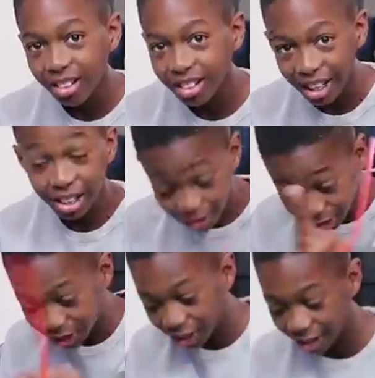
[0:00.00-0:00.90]
Yes,
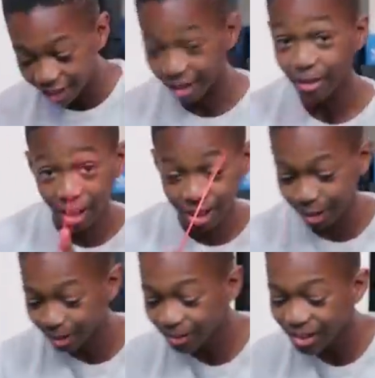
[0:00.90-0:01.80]
you've done it. Okay, thank
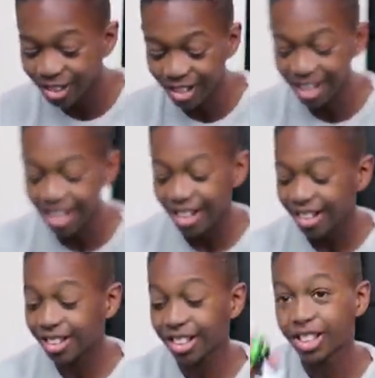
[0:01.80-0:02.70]
you. Alright,
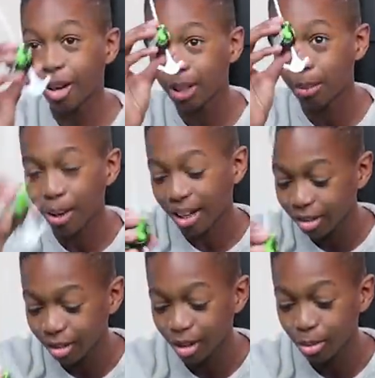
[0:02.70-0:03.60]
I'm gonna start with a black
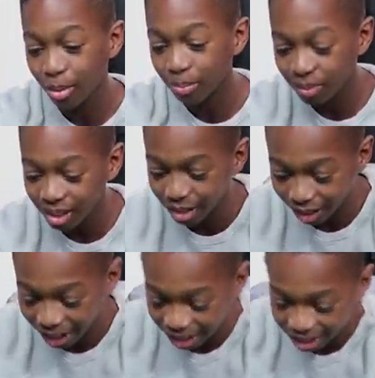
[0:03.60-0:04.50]
and green one.
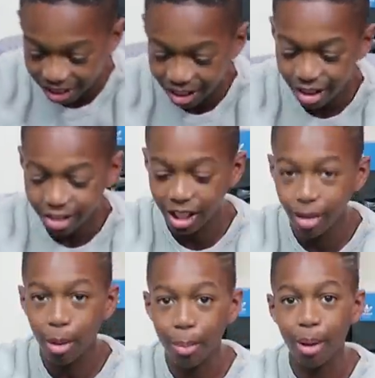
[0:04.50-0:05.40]
Alright,
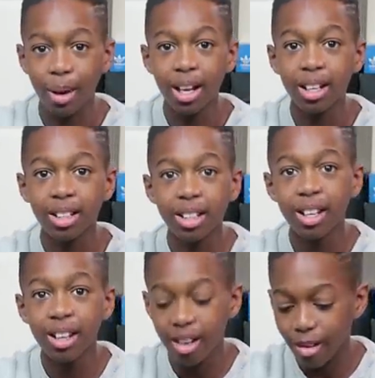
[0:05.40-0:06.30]
generate power.
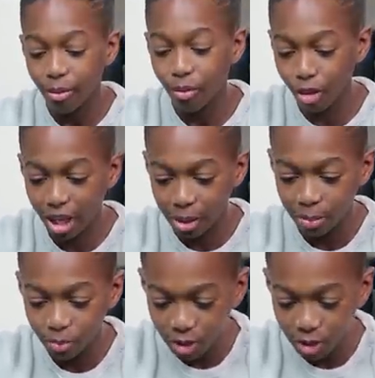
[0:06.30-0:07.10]
3,